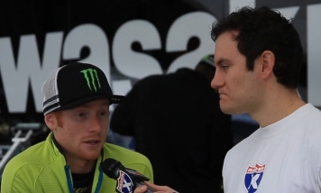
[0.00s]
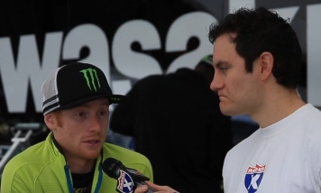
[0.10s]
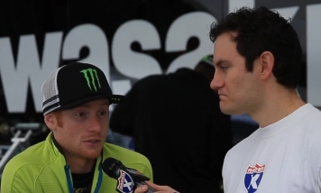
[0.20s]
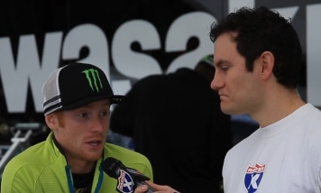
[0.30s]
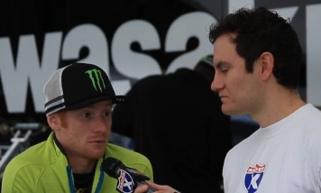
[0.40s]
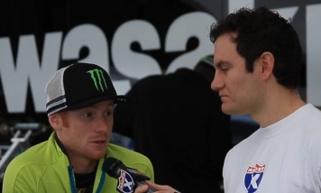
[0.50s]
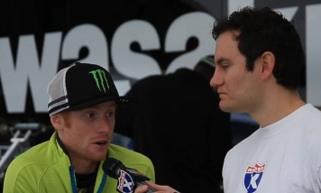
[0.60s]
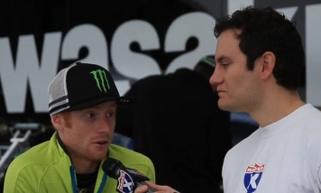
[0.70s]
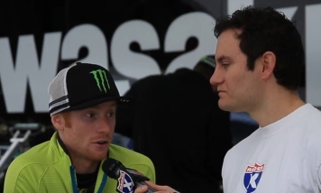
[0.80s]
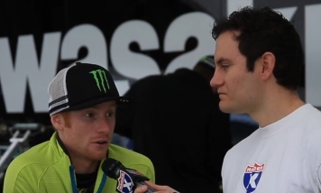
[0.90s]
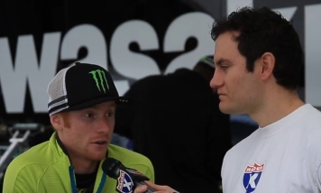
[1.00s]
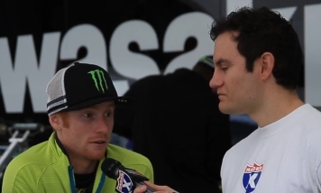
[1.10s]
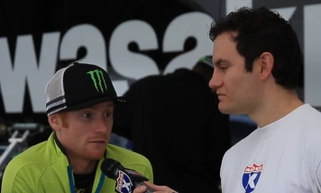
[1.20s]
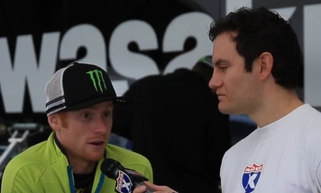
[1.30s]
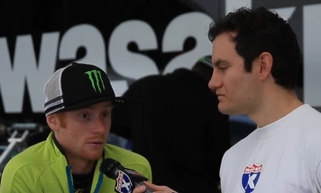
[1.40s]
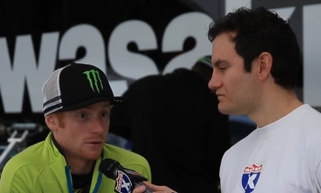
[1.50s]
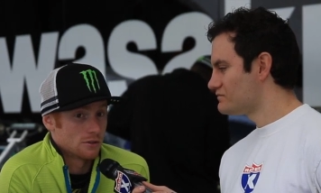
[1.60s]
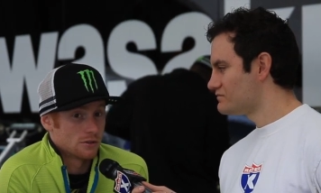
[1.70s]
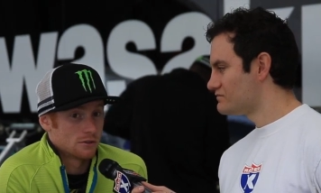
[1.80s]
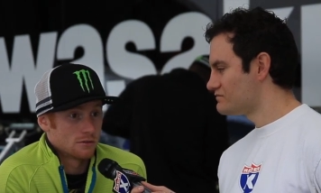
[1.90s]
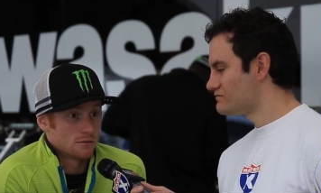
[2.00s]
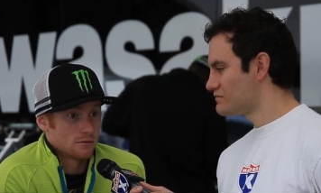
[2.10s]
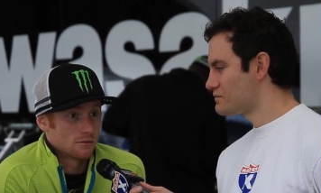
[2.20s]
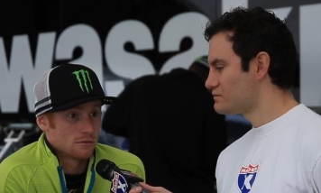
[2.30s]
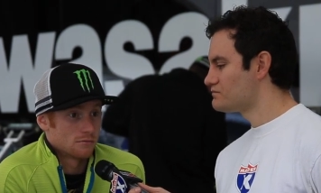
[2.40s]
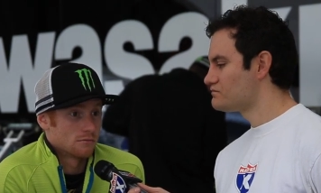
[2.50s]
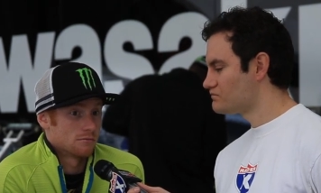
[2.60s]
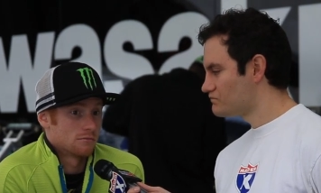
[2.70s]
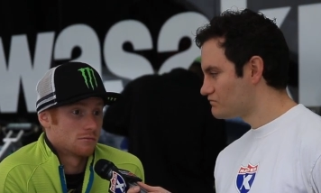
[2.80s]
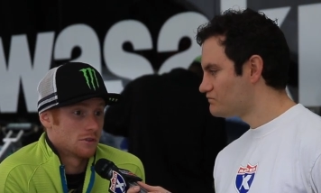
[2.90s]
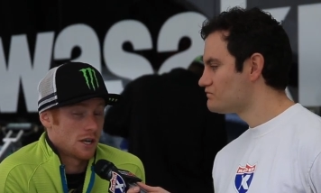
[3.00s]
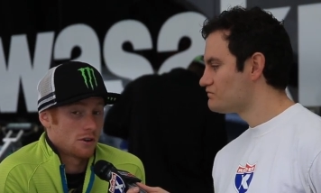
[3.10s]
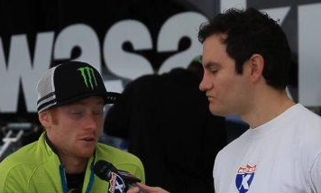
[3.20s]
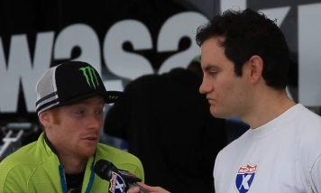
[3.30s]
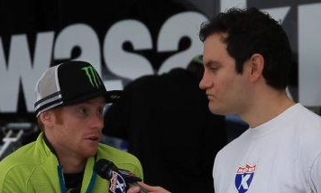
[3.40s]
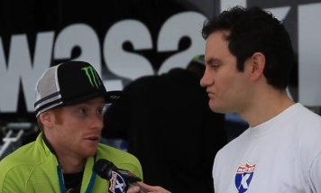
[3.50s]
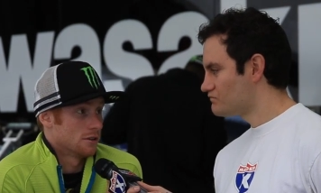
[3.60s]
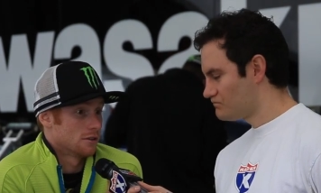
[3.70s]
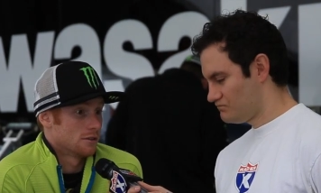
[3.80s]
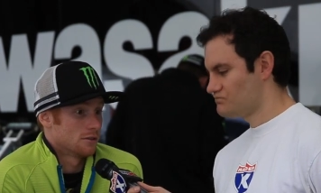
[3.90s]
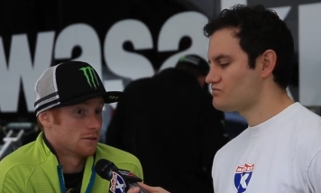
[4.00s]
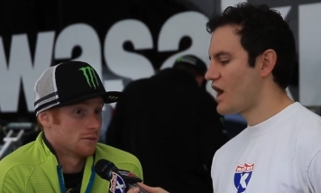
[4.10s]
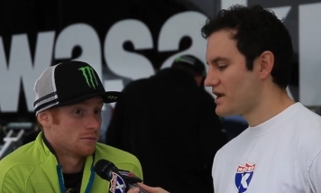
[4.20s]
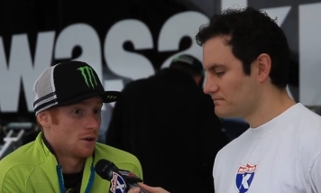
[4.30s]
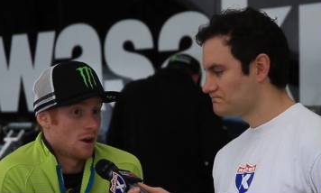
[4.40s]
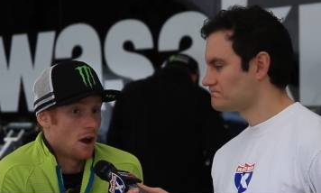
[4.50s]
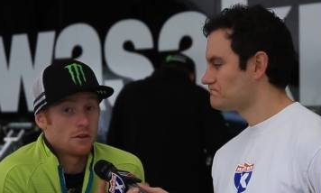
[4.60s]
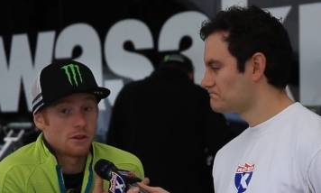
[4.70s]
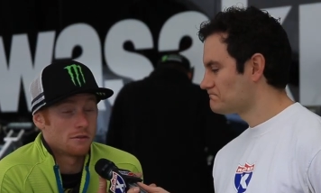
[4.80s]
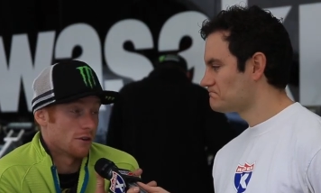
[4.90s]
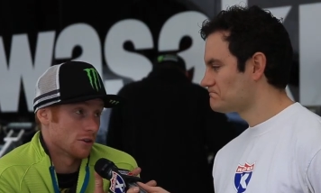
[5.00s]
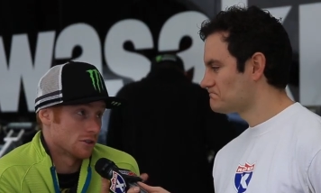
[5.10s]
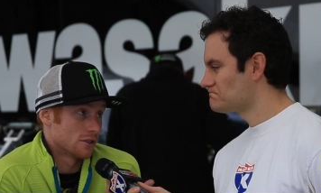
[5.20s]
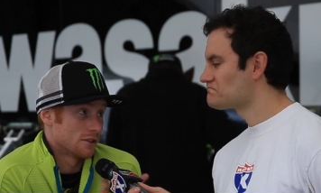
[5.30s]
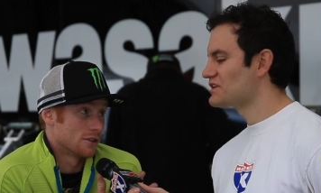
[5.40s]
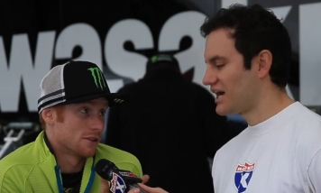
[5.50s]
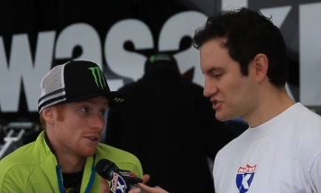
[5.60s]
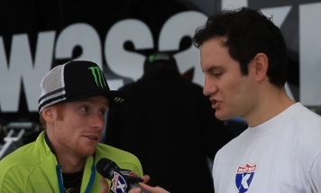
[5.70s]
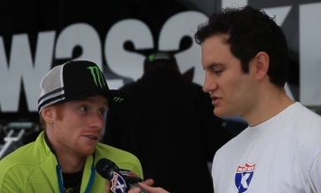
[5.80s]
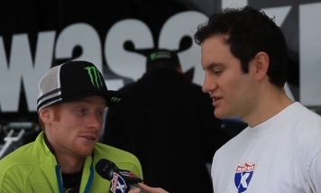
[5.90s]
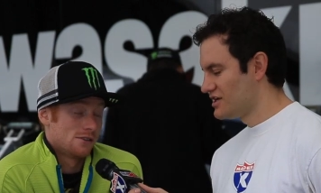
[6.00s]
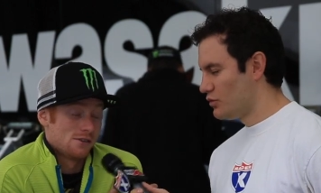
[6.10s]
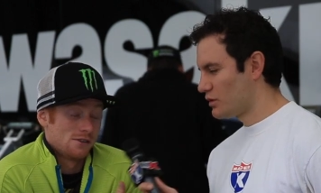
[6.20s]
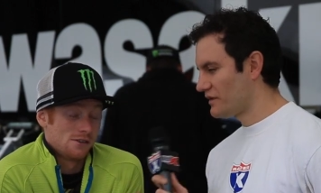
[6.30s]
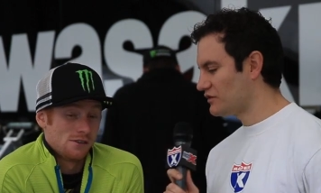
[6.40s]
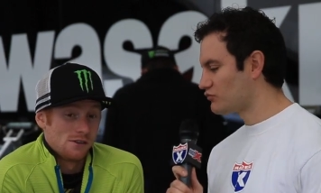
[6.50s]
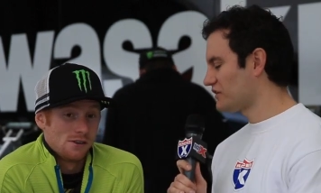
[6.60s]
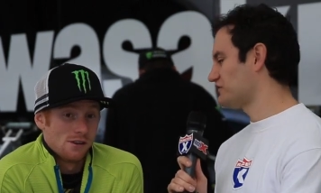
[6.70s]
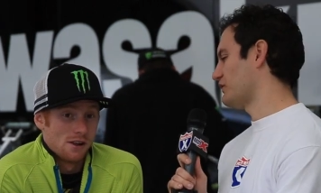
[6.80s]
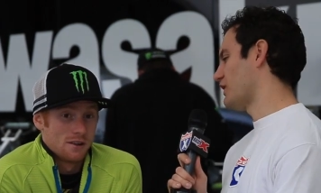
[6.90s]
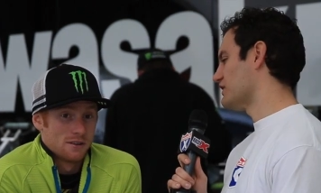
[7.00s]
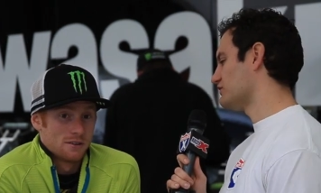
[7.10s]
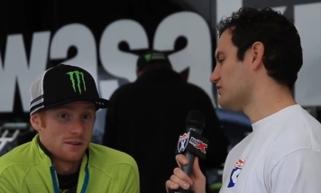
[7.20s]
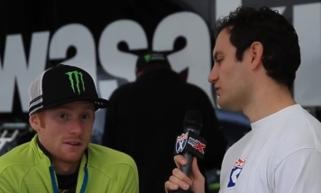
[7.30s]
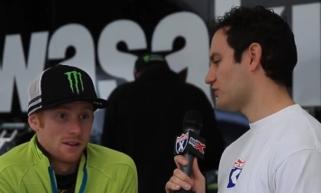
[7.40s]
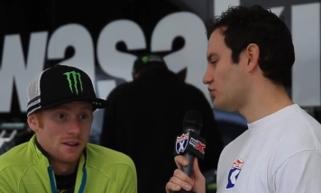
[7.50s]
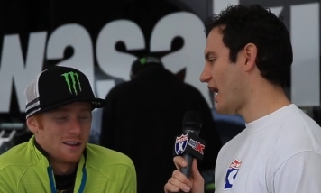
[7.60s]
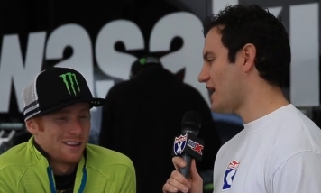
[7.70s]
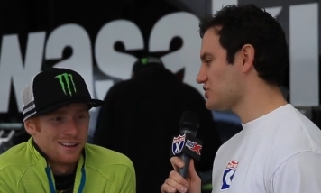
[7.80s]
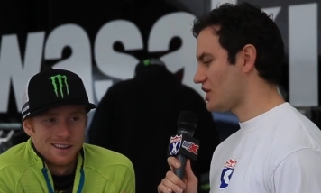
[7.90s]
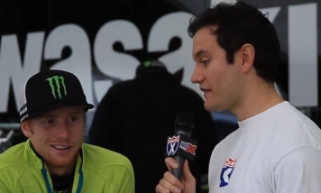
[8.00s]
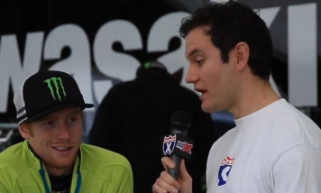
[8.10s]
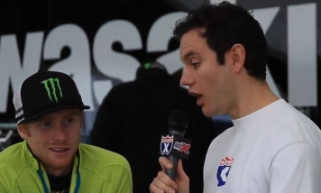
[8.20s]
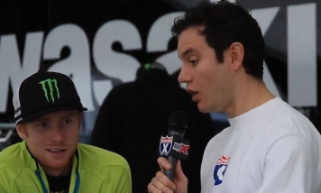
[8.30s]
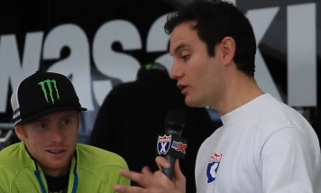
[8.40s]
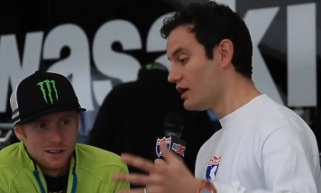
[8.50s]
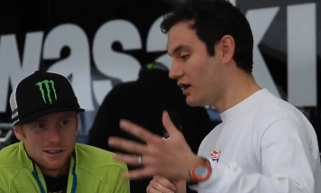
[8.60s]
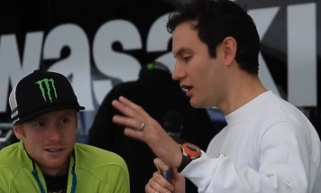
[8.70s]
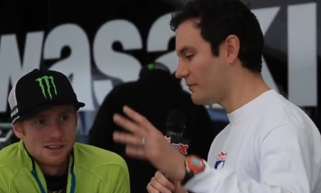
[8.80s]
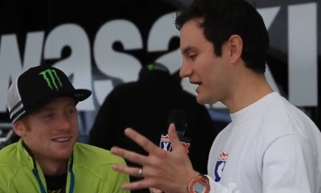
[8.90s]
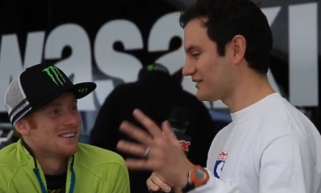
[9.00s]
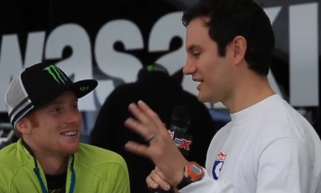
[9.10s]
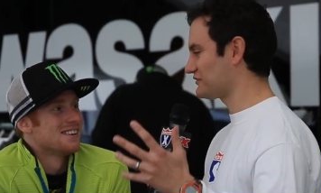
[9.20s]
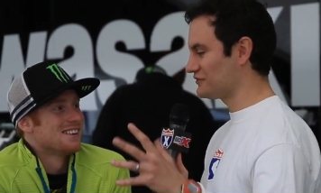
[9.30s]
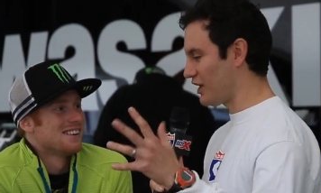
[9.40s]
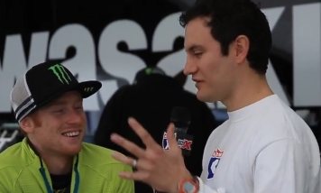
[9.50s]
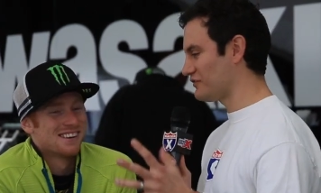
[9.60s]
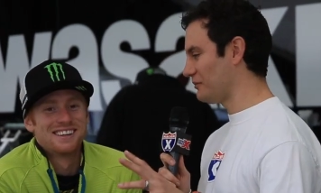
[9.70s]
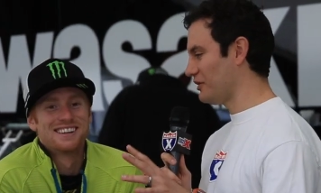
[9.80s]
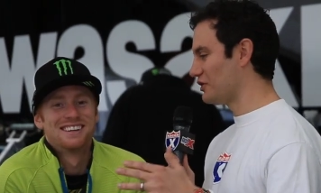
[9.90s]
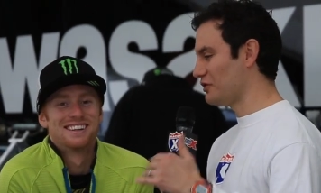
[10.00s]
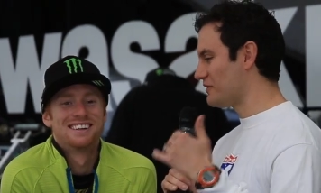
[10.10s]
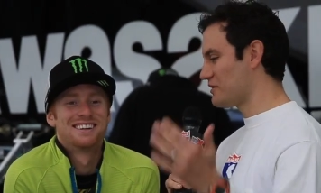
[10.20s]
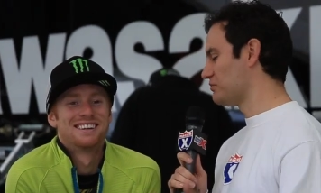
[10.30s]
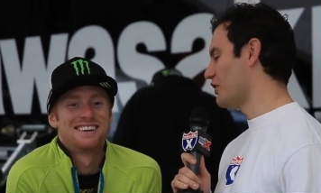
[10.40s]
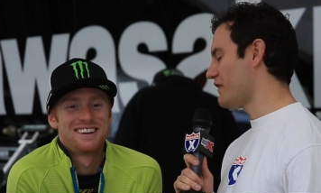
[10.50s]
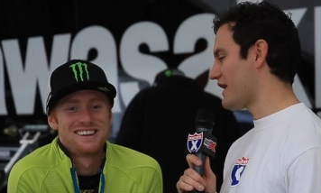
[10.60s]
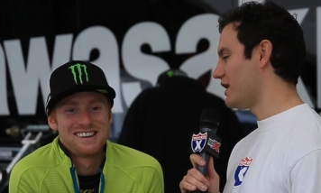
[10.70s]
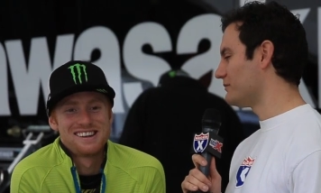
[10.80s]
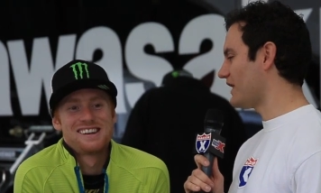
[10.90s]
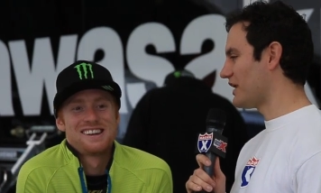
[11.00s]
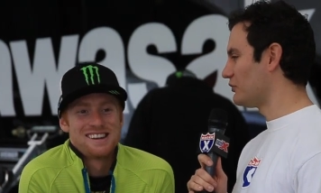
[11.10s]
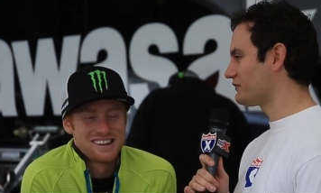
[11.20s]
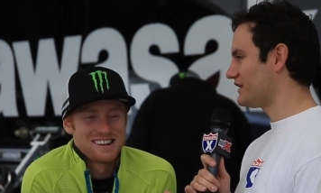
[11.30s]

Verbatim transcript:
Speaker 1: been in the same scenario if I was second or third. Right. Other than first.
Speaker 2: Gotcha. What about the rest of the race? There was a crash, and then, oh, oh, Michael Lessie, Ryan Villopoto, and we blow that up. I don't